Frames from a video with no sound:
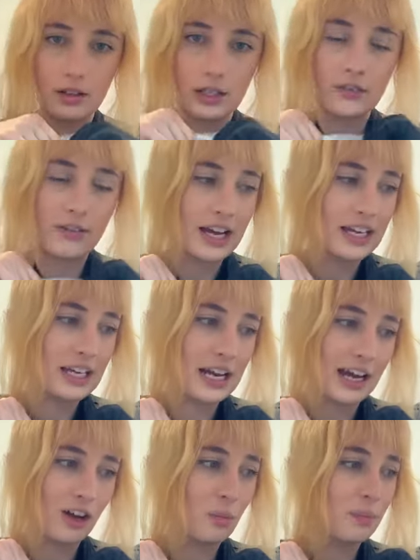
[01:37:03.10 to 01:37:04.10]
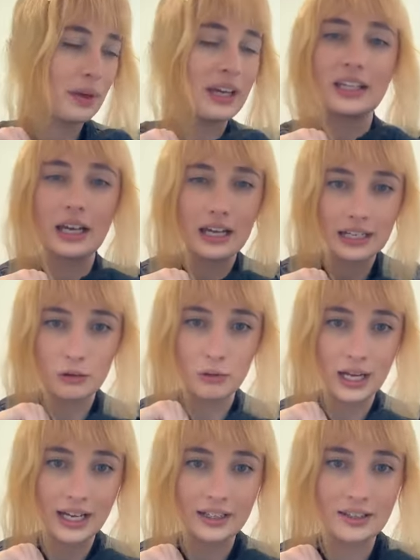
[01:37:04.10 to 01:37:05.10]
if I can help in any
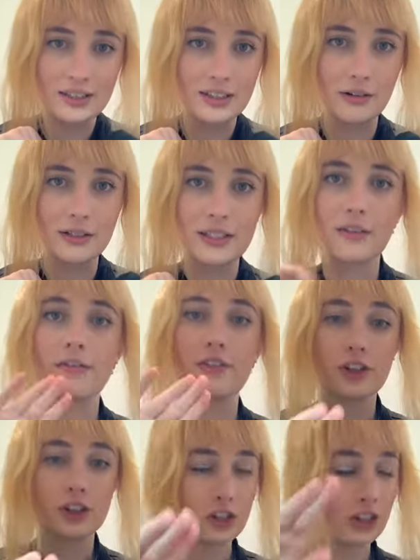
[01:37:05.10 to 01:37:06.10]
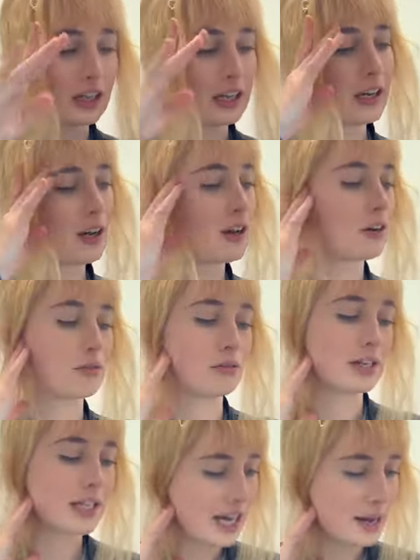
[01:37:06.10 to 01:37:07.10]
way. So it's officially
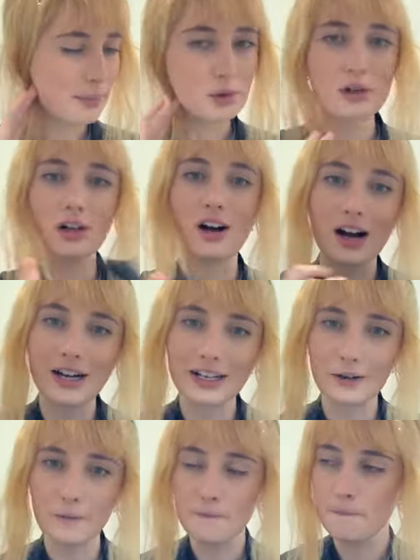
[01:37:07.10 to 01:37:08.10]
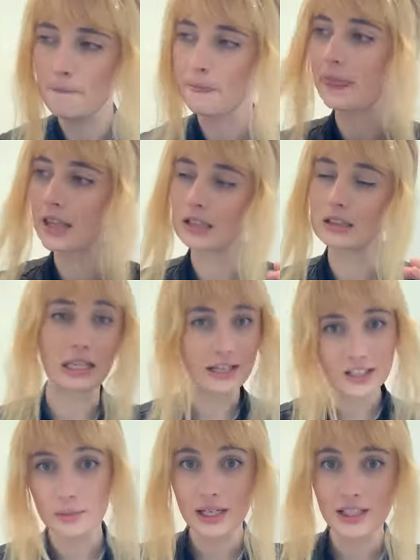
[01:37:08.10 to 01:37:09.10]
recap o'clock.
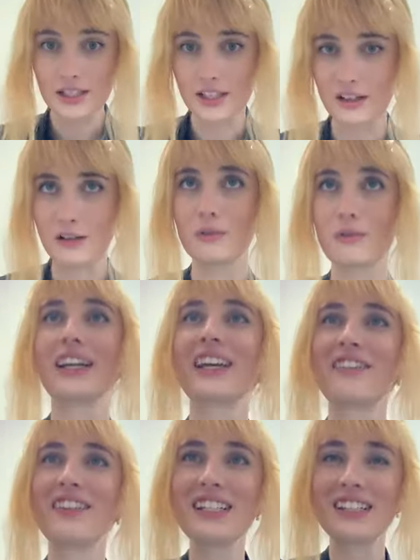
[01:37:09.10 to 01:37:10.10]
Let's make a deal. What can we